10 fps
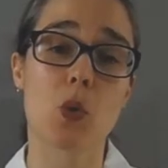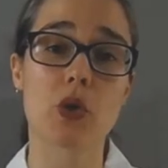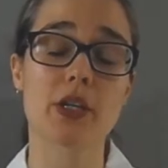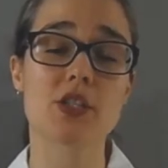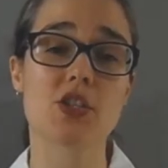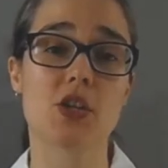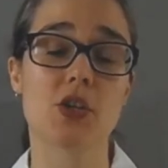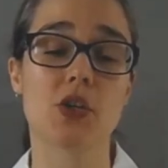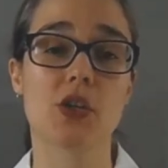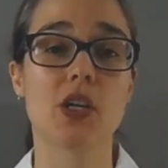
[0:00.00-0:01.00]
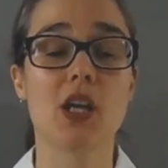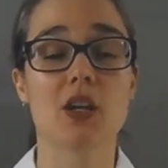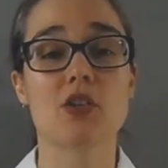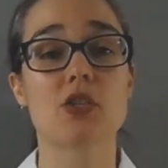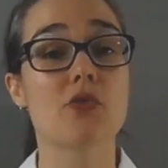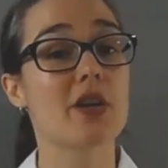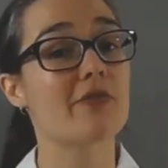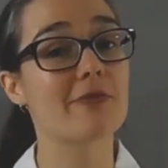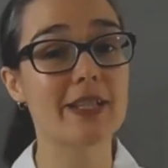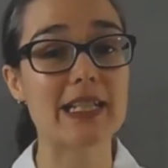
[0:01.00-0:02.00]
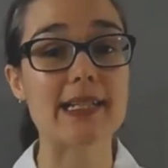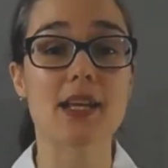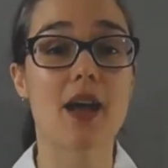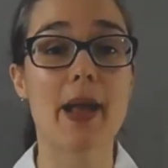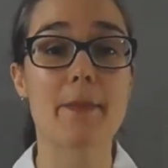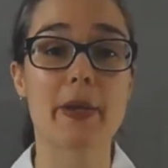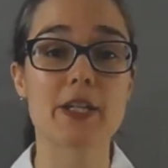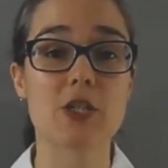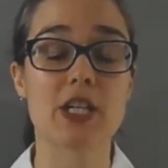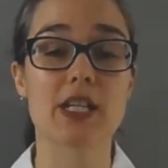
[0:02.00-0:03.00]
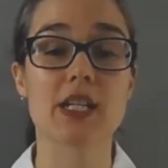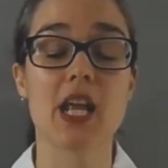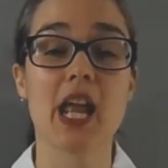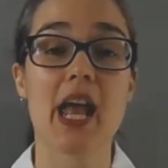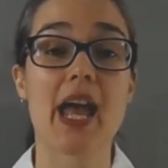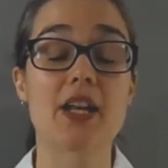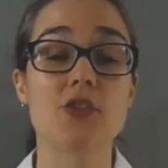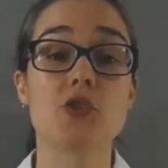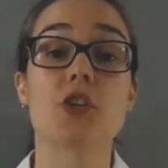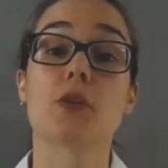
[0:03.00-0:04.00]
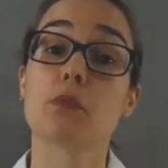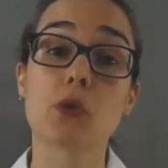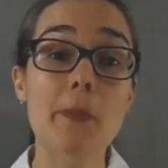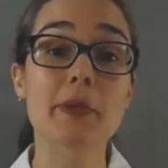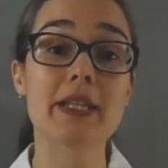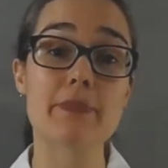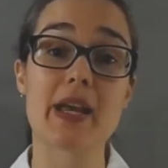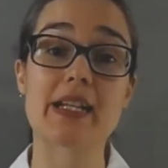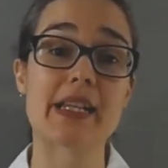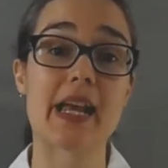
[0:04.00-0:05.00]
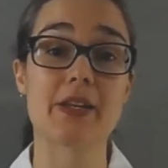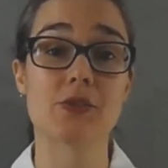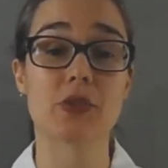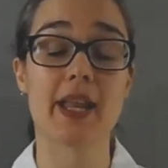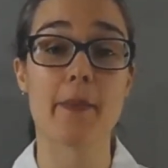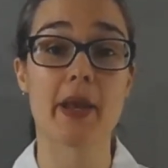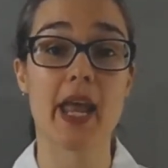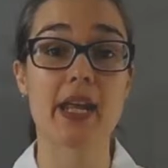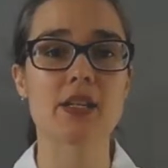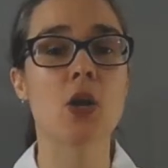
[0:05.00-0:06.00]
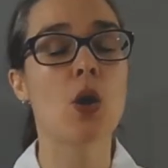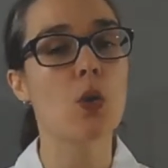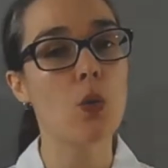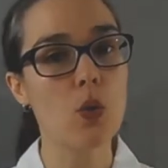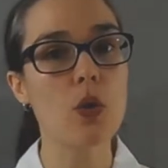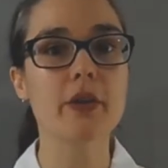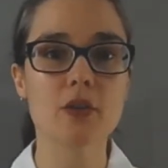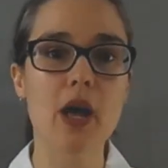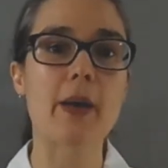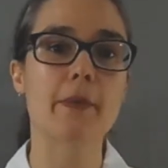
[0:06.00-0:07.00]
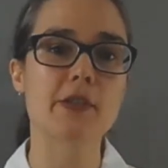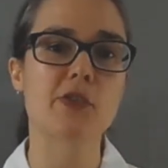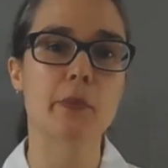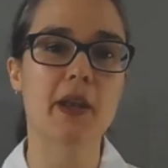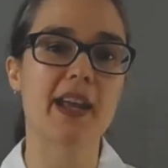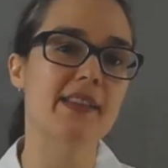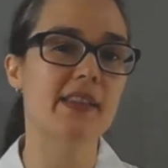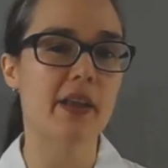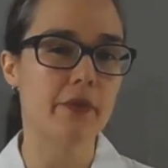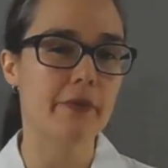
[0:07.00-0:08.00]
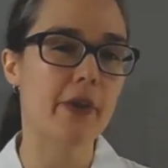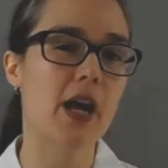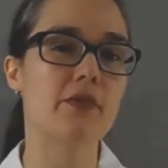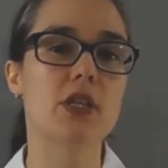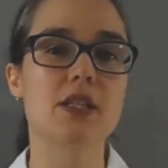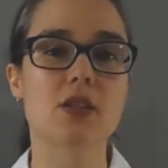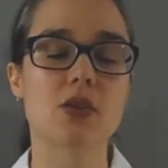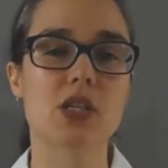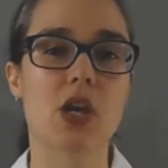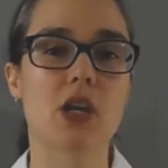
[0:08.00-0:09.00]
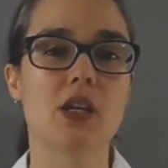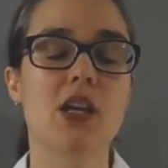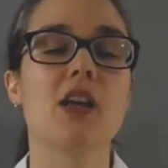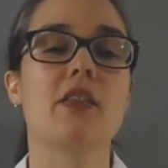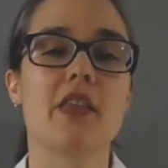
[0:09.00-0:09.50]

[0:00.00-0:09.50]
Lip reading: important to you because you're on a really tight budget and you can properly maintain your laminate, or you're happy to replace it every 5 years or so,